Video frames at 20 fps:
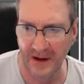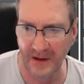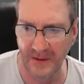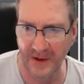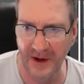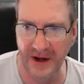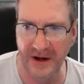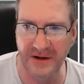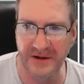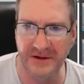
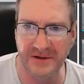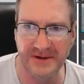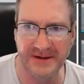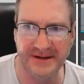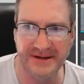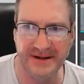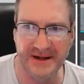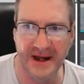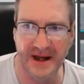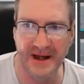We're going to do
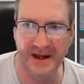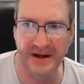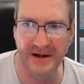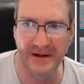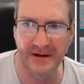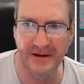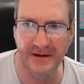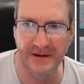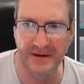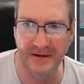a
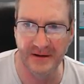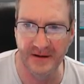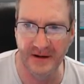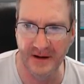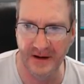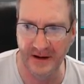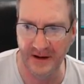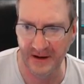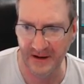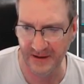scale
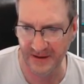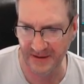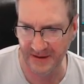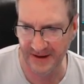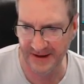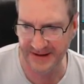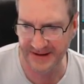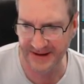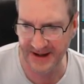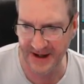
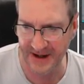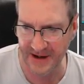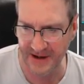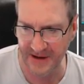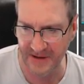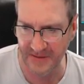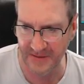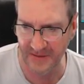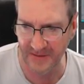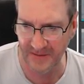the
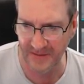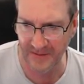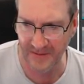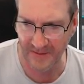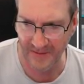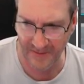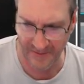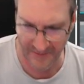same.